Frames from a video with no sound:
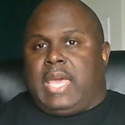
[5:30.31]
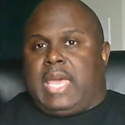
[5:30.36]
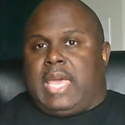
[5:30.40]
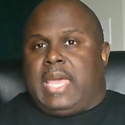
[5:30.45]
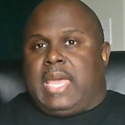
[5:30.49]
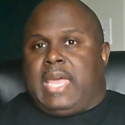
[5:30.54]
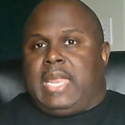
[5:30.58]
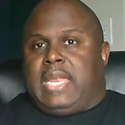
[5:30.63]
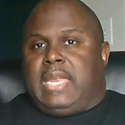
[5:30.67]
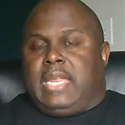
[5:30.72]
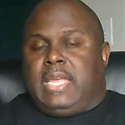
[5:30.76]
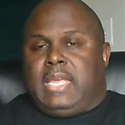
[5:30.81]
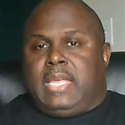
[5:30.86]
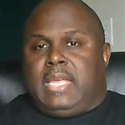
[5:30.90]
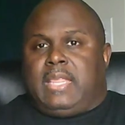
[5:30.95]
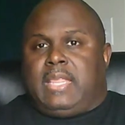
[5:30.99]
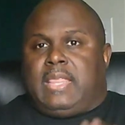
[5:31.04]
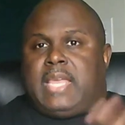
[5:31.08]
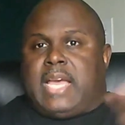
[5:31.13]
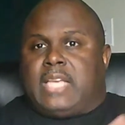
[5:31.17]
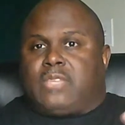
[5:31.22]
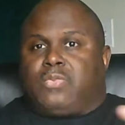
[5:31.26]
And
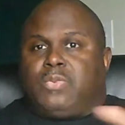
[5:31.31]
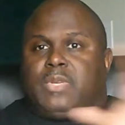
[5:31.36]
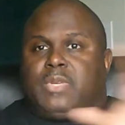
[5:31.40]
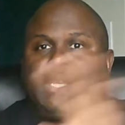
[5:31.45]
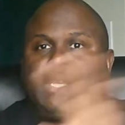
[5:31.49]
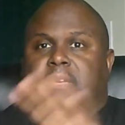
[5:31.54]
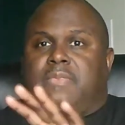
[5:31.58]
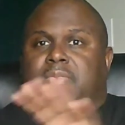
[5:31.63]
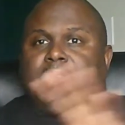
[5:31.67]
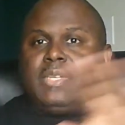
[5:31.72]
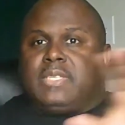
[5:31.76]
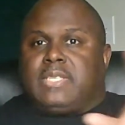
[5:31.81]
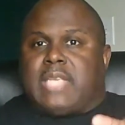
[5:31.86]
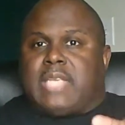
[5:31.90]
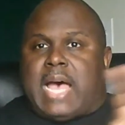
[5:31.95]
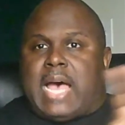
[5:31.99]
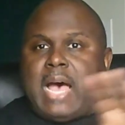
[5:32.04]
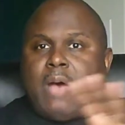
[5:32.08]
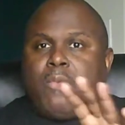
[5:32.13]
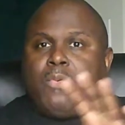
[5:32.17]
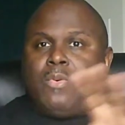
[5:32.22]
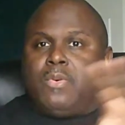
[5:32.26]
that's what gives us
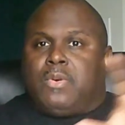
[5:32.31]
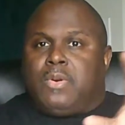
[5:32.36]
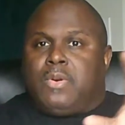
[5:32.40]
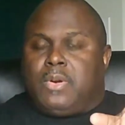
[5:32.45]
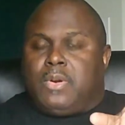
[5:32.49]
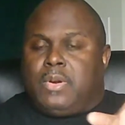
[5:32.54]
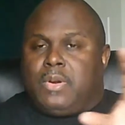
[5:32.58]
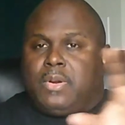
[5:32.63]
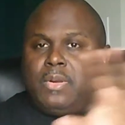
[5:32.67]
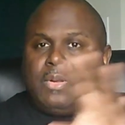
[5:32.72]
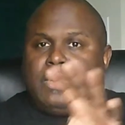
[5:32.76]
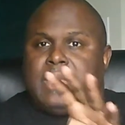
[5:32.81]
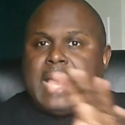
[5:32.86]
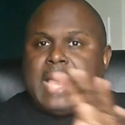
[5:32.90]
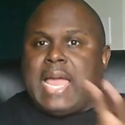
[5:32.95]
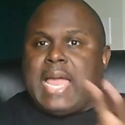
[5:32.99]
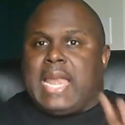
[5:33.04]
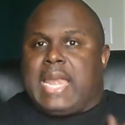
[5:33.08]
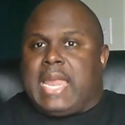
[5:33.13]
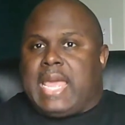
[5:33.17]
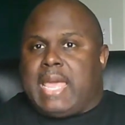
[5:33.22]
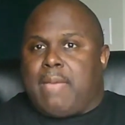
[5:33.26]
our
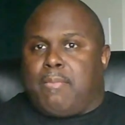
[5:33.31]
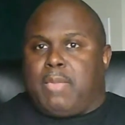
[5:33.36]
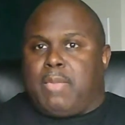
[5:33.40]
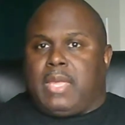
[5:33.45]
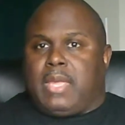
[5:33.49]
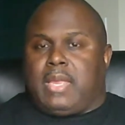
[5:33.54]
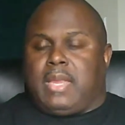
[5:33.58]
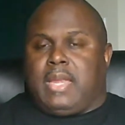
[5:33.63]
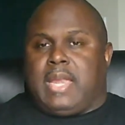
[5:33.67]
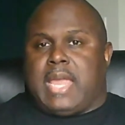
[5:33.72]
dynamic.